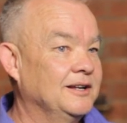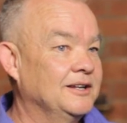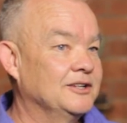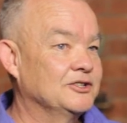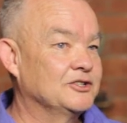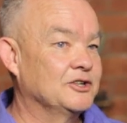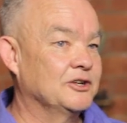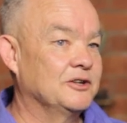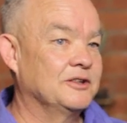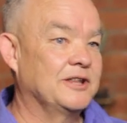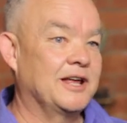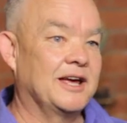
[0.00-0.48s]

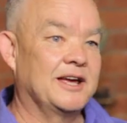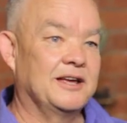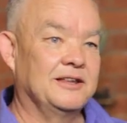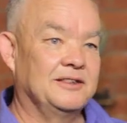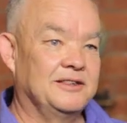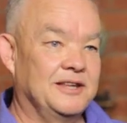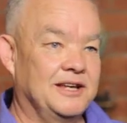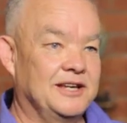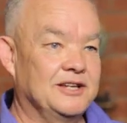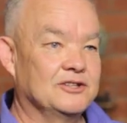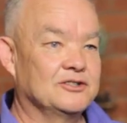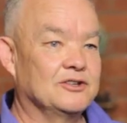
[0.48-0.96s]
So they,
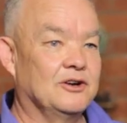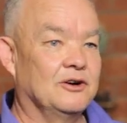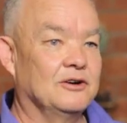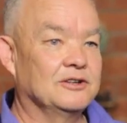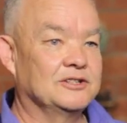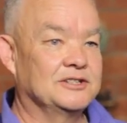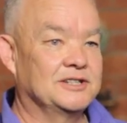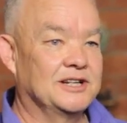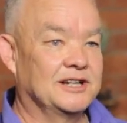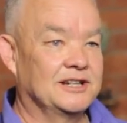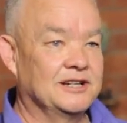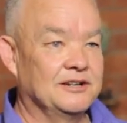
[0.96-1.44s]
these
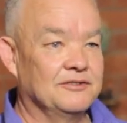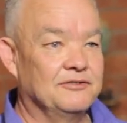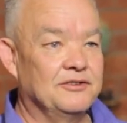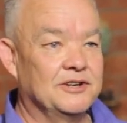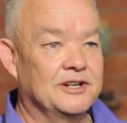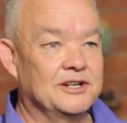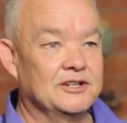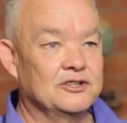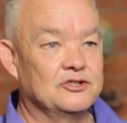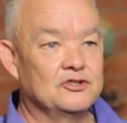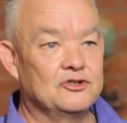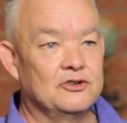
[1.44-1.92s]
are
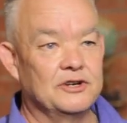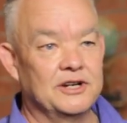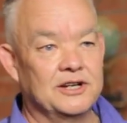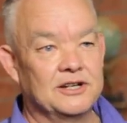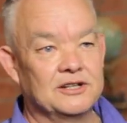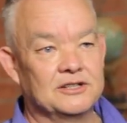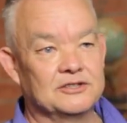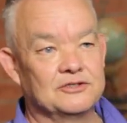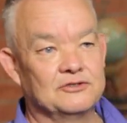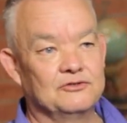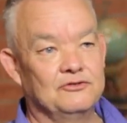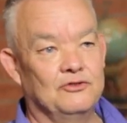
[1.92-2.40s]
significant
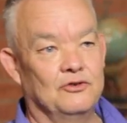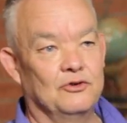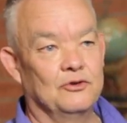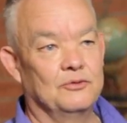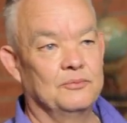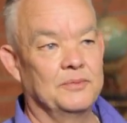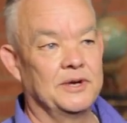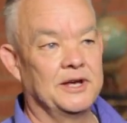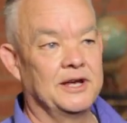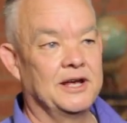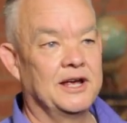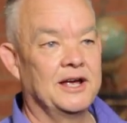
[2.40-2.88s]
triggers
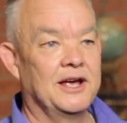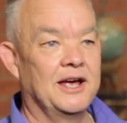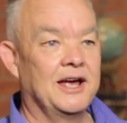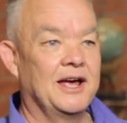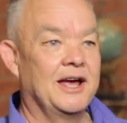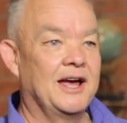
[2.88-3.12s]
for me